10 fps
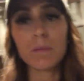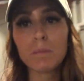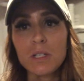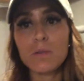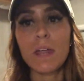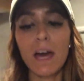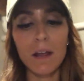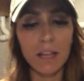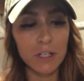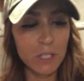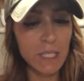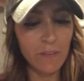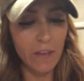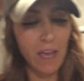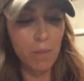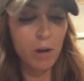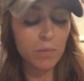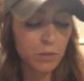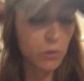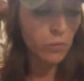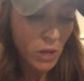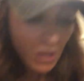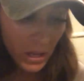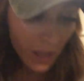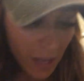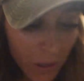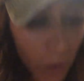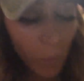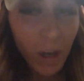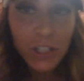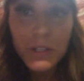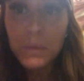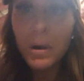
let me do that. I'll actually set the camera up so you can watch this